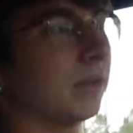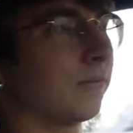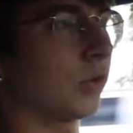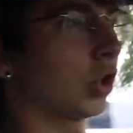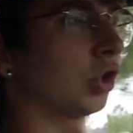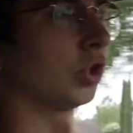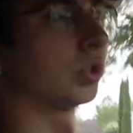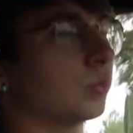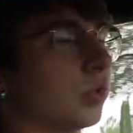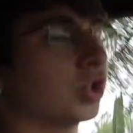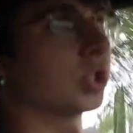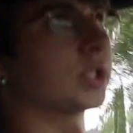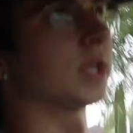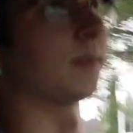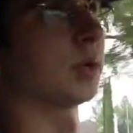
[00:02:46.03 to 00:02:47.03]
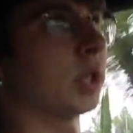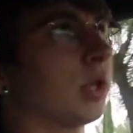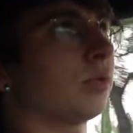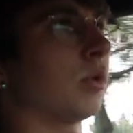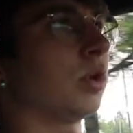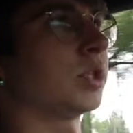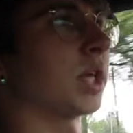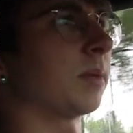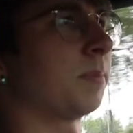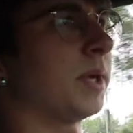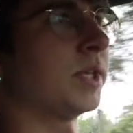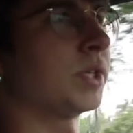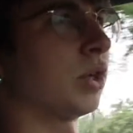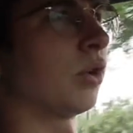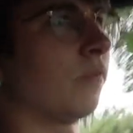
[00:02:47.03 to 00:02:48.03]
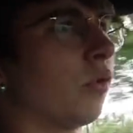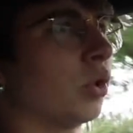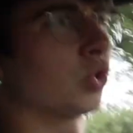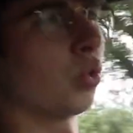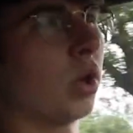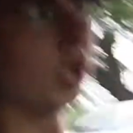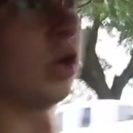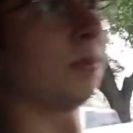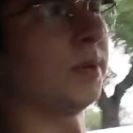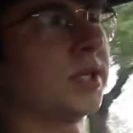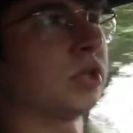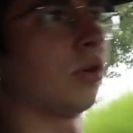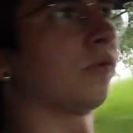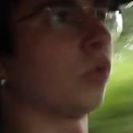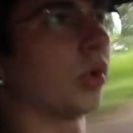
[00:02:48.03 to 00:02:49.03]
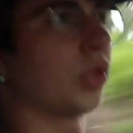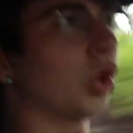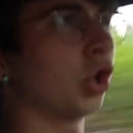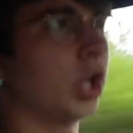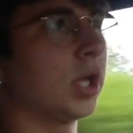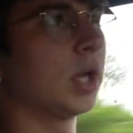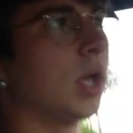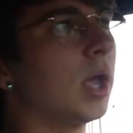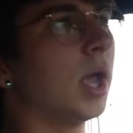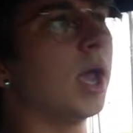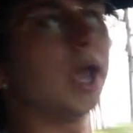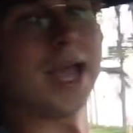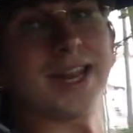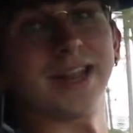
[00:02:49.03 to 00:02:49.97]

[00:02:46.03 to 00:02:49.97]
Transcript: converters, which it typically throws like P0420 or P0430.